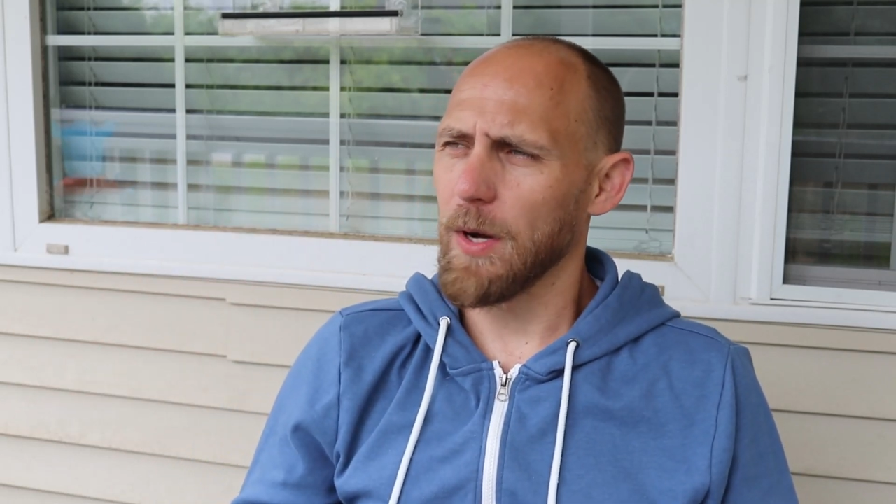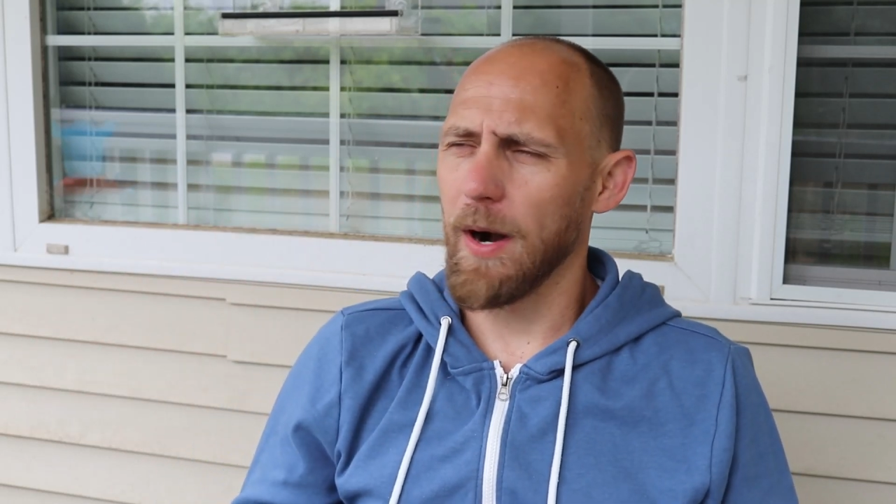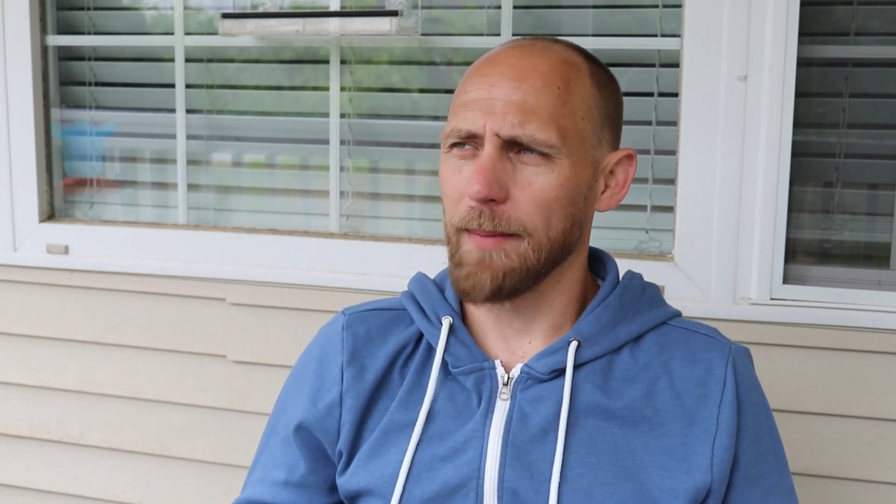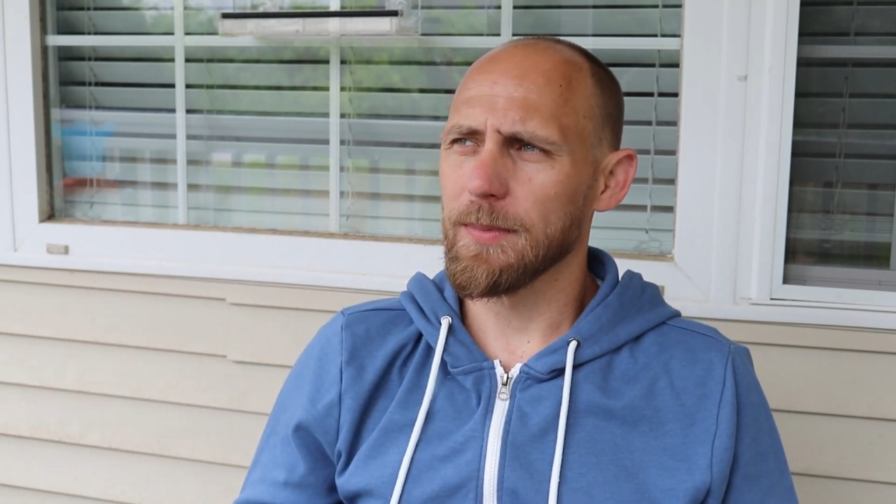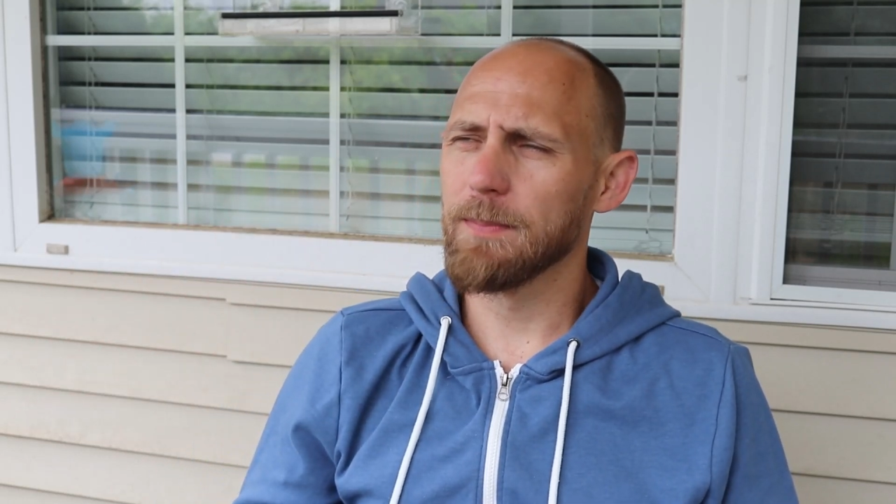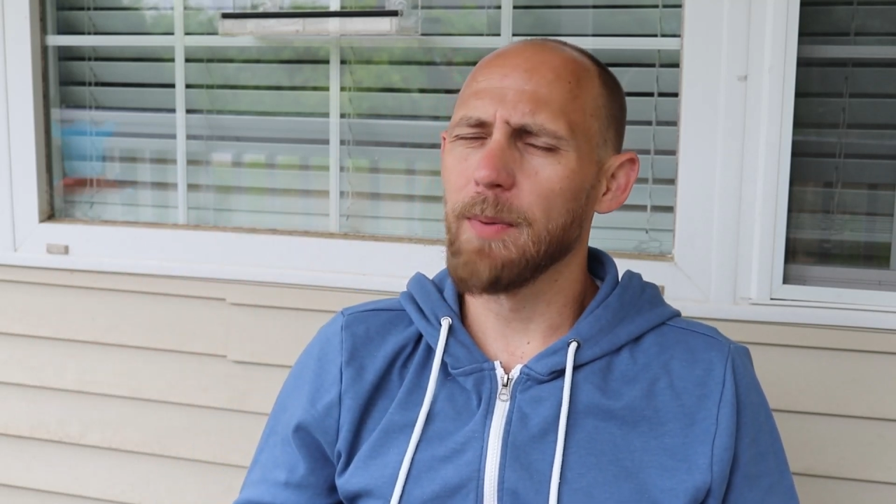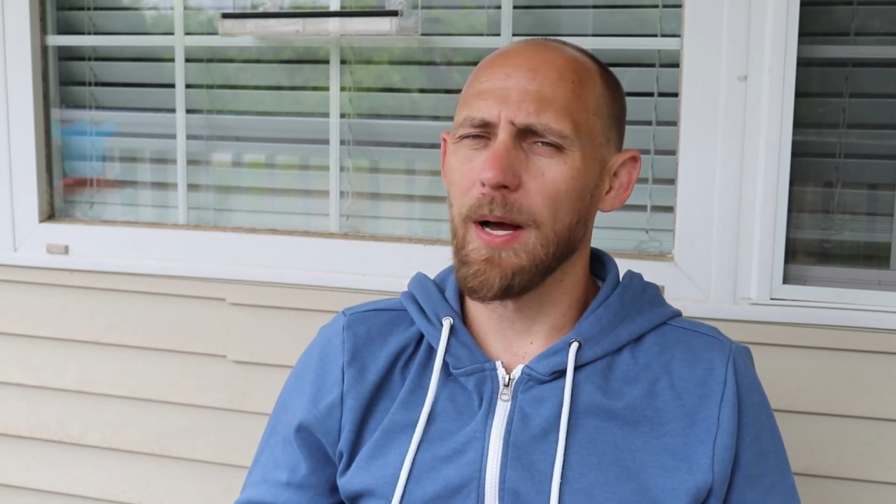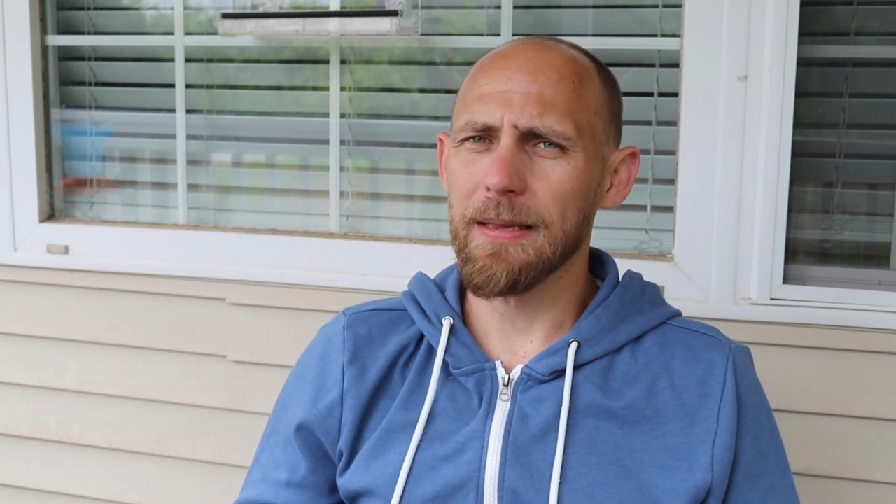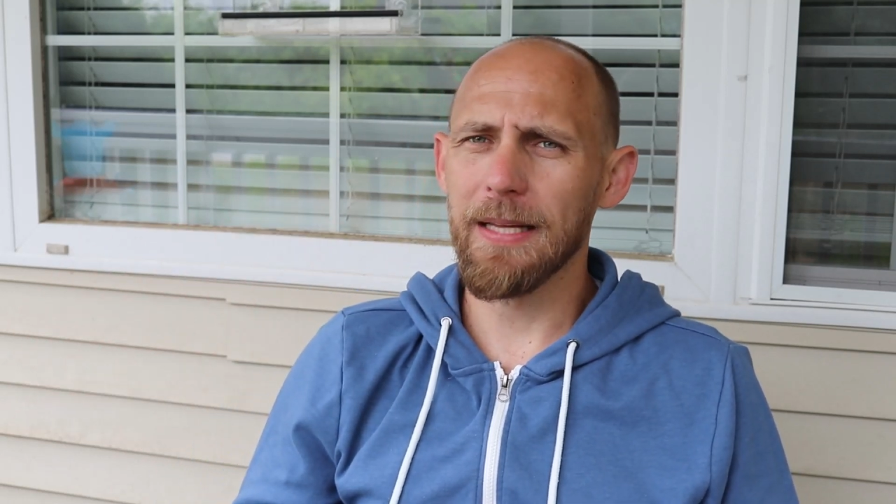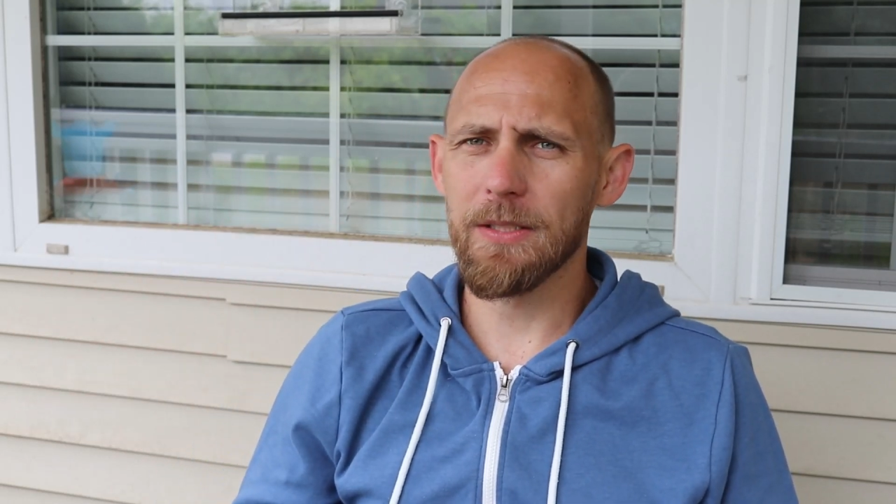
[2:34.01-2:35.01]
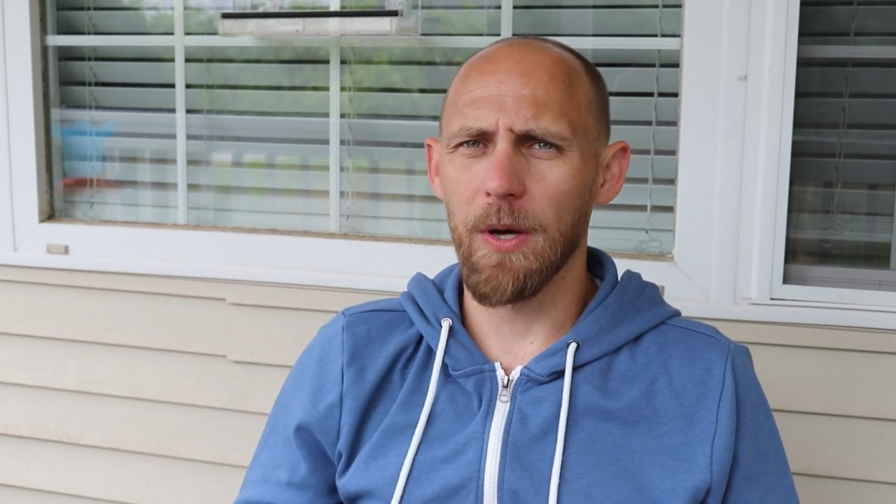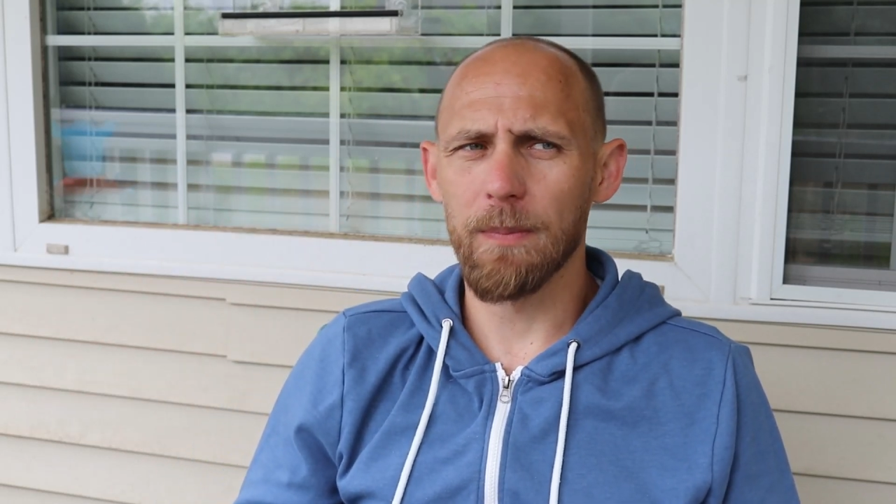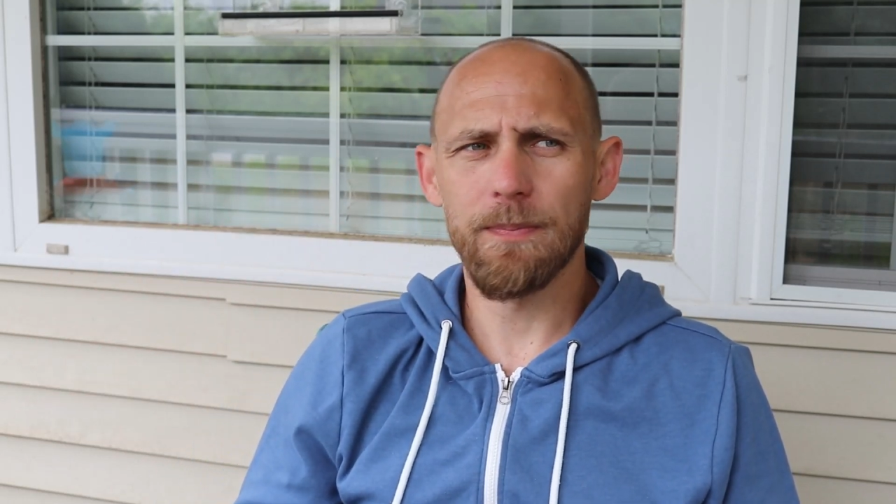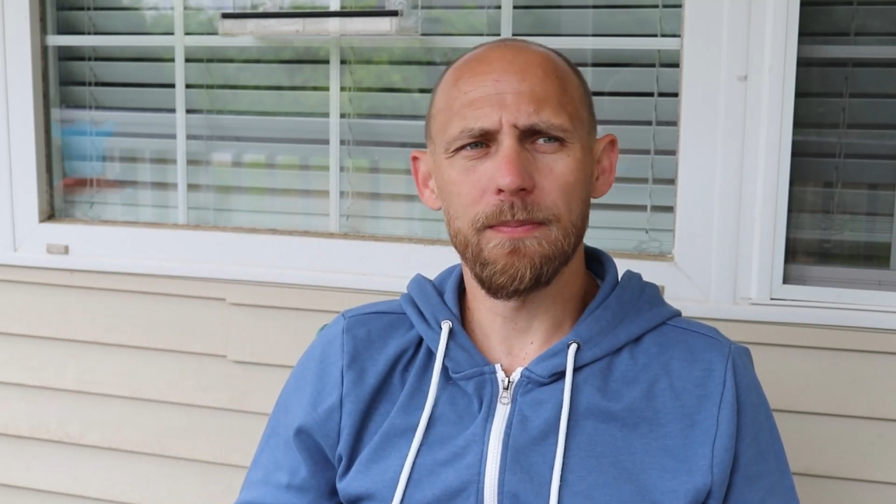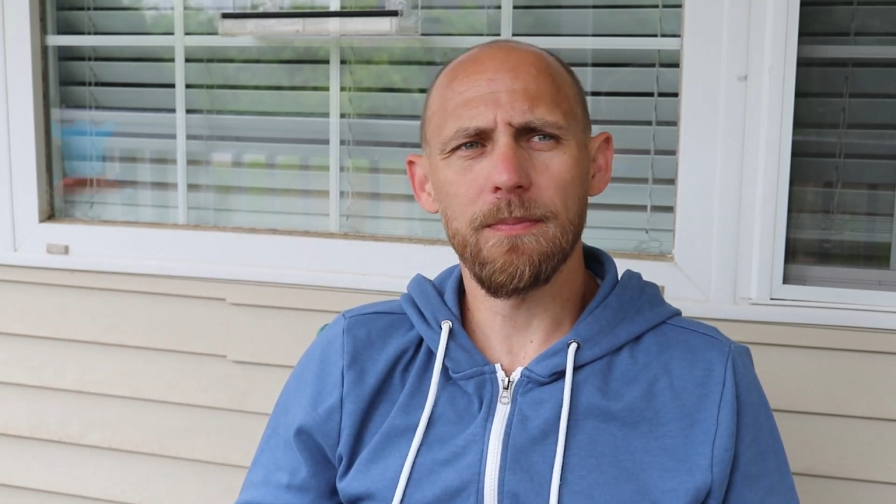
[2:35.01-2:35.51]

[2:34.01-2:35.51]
All right, but let's go.